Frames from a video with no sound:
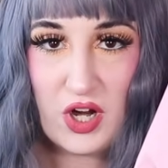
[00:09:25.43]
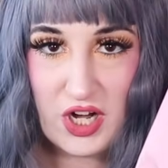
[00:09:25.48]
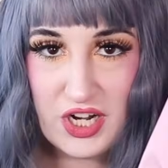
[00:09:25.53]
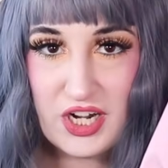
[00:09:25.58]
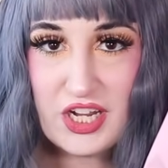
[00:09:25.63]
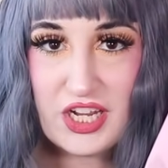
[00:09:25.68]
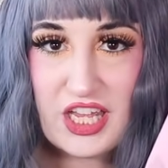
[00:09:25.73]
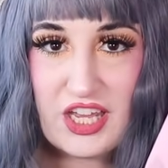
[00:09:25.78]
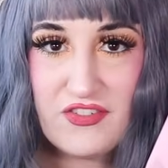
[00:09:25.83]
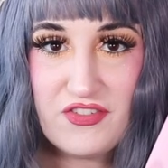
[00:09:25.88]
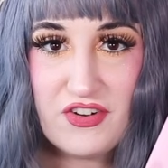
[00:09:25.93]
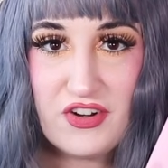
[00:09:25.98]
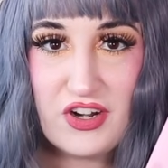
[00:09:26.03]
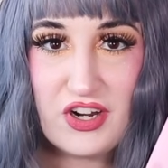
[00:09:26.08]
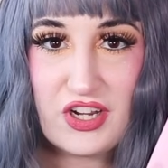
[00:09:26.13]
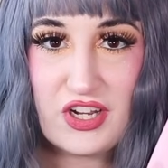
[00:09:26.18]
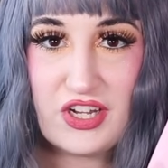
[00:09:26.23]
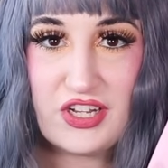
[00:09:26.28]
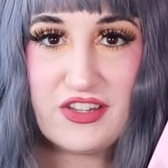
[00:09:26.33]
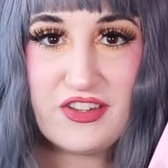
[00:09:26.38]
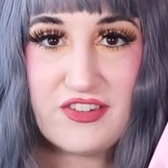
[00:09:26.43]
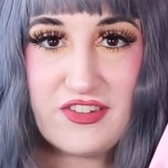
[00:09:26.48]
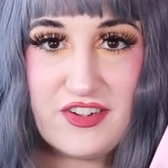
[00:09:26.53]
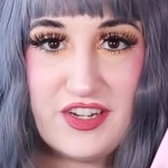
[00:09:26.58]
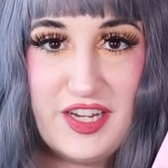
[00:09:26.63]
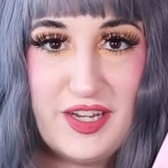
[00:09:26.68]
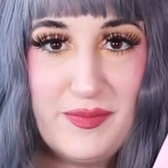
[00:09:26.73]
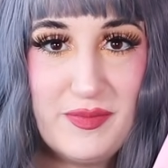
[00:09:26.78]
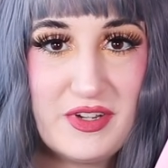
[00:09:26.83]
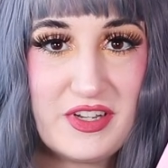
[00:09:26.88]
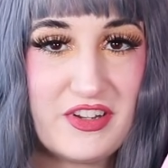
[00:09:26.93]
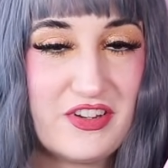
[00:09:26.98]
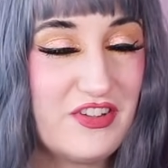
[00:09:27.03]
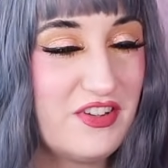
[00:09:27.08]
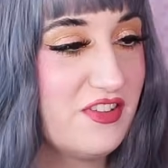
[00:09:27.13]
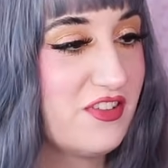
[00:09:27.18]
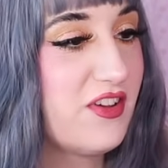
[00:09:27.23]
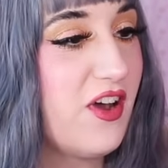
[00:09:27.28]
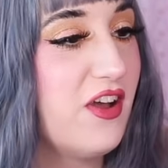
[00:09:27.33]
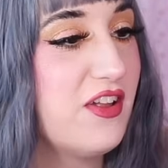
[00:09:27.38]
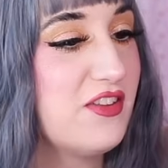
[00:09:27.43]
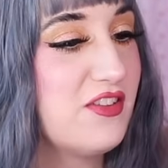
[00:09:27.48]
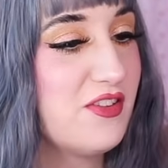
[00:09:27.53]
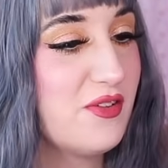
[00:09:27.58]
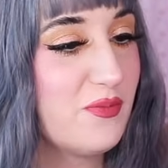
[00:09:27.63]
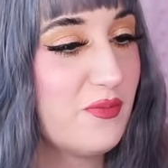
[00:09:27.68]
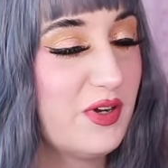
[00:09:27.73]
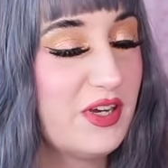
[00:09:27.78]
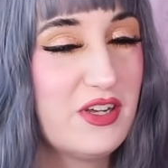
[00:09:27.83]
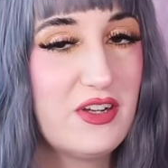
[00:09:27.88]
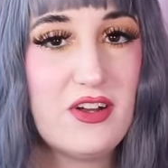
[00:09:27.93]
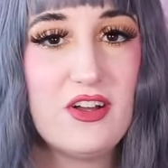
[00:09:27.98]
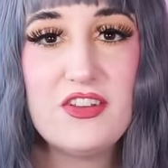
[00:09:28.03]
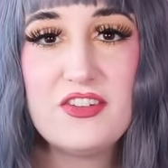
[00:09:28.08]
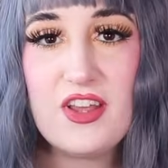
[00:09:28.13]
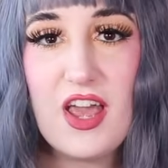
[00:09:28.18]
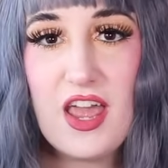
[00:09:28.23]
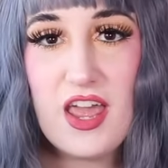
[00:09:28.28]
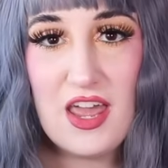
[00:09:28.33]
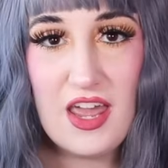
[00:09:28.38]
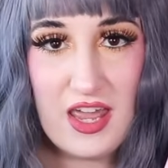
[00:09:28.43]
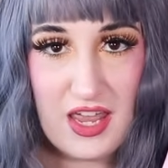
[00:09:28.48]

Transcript: We're gonna give her a good steam because she's gotten some wrinkles